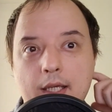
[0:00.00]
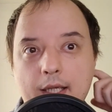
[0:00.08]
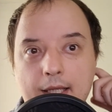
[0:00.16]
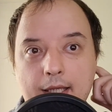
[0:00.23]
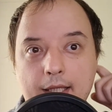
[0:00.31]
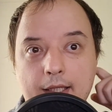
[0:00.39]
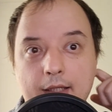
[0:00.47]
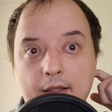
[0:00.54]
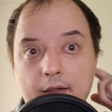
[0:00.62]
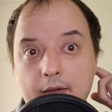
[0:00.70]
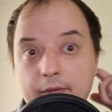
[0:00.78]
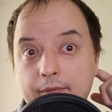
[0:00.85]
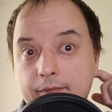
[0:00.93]
and
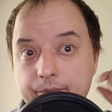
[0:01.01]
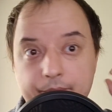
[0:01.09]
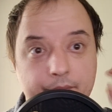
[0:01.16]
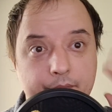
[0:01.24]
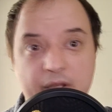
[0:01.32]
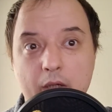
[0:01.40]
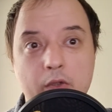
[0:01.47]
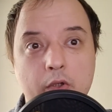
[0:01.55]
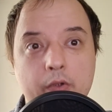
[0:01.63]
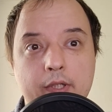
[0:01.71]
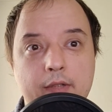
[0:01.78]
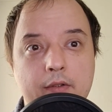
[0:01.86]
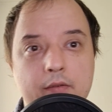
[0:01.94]

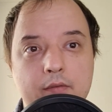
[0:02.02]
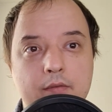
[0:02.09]
download it